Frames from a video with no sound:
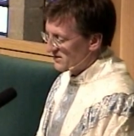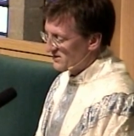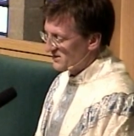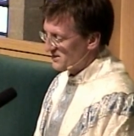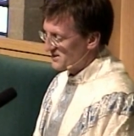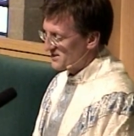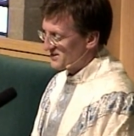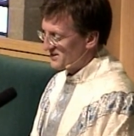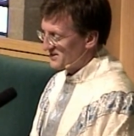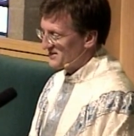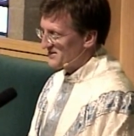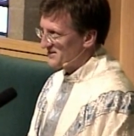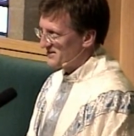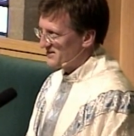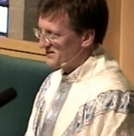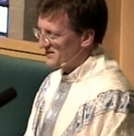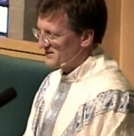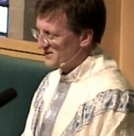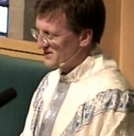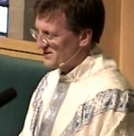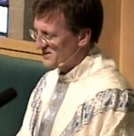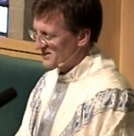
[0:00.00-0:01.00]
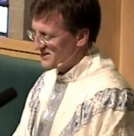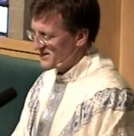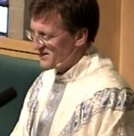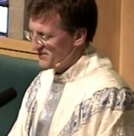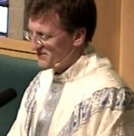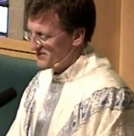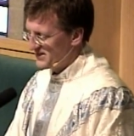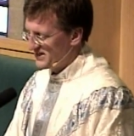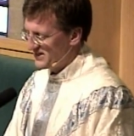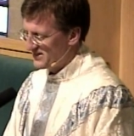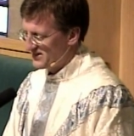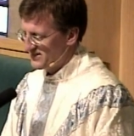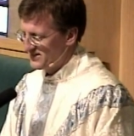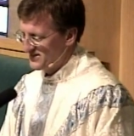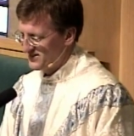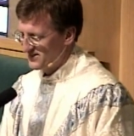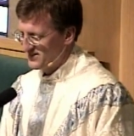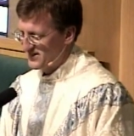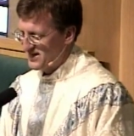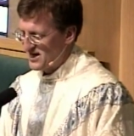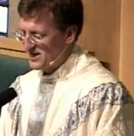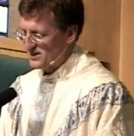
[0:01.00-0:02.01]
This, this evening
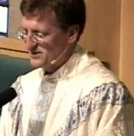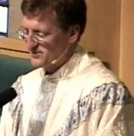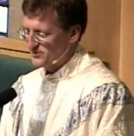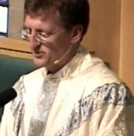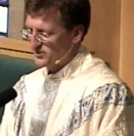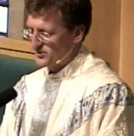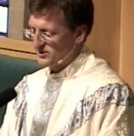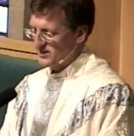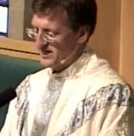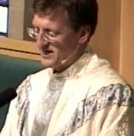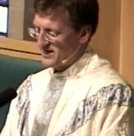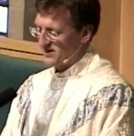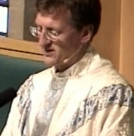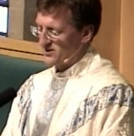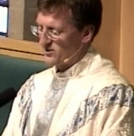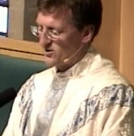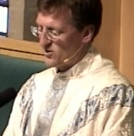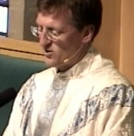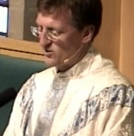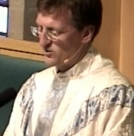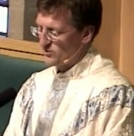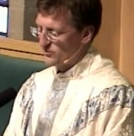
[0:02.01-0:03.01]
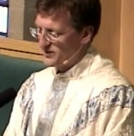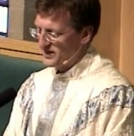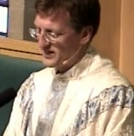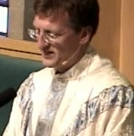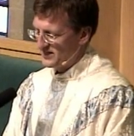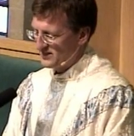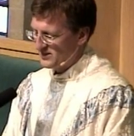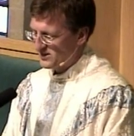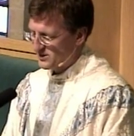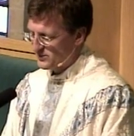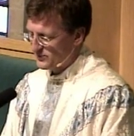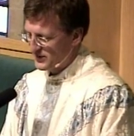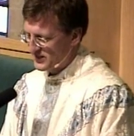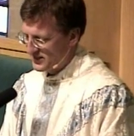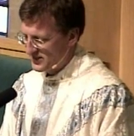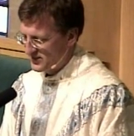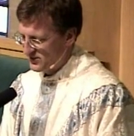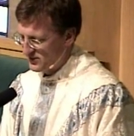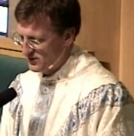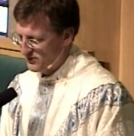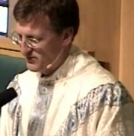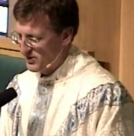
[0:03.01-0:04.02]
in the Gospel and in all the readings, we
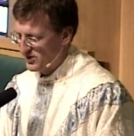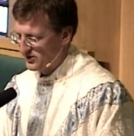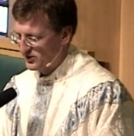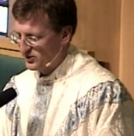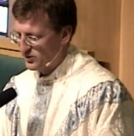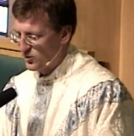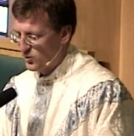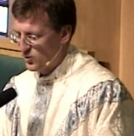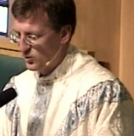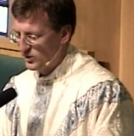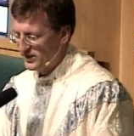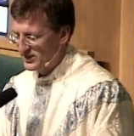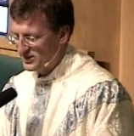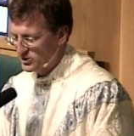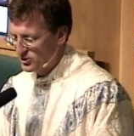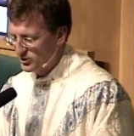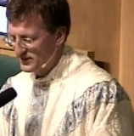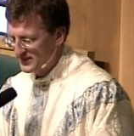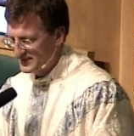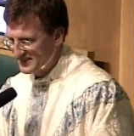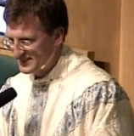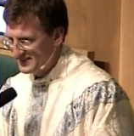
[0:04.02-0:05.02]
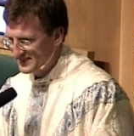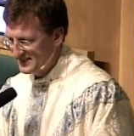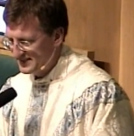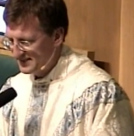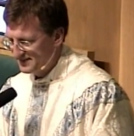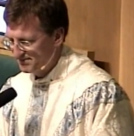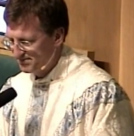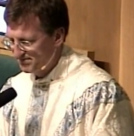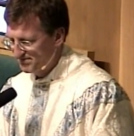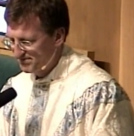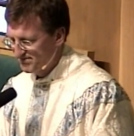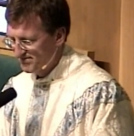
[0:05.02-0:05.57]
hear about the Holy Trinity.